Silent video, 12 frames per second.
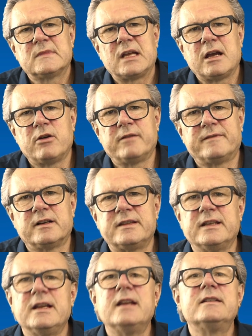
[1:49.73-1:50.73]
However, at
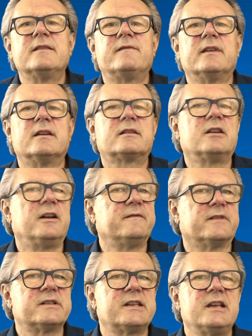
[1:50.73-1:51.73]
the end of the
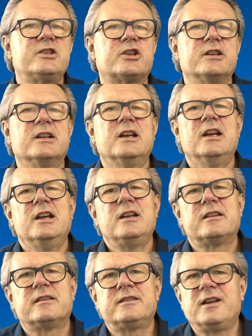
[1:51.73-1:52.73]
conversation,
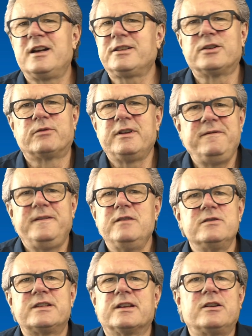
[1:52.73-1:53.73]
the doctor
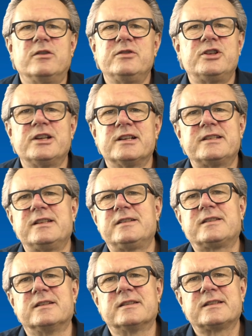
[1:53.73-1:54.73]
refused the coaching
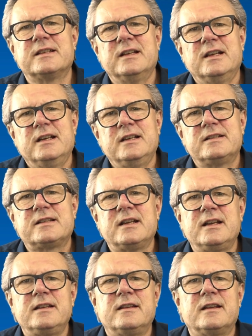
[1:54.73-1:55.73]
assistance,
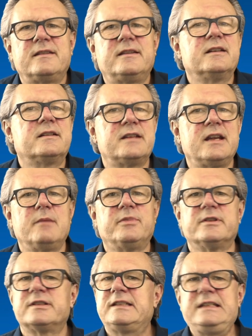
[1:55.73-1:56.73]
saying that the
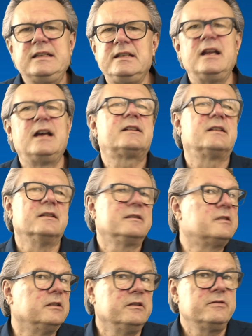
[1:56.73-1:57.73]
examples did not
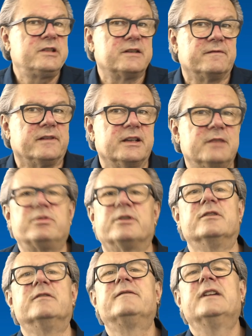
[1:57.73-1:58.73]
conclusively
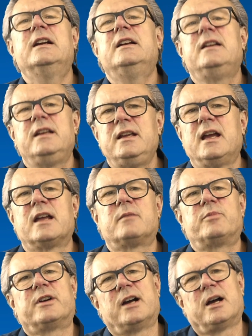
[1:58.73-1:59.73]
prove he had a
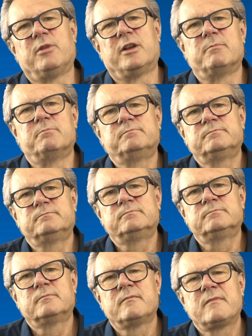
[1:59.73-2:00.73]
problem.
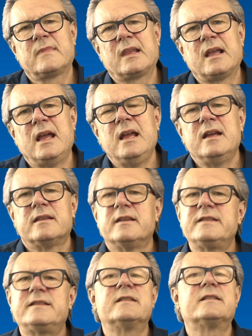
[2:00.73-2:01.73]

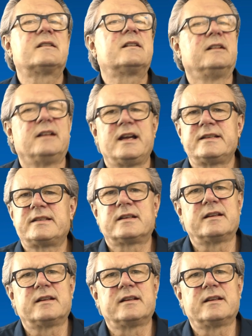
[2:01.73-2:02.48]
This is a classic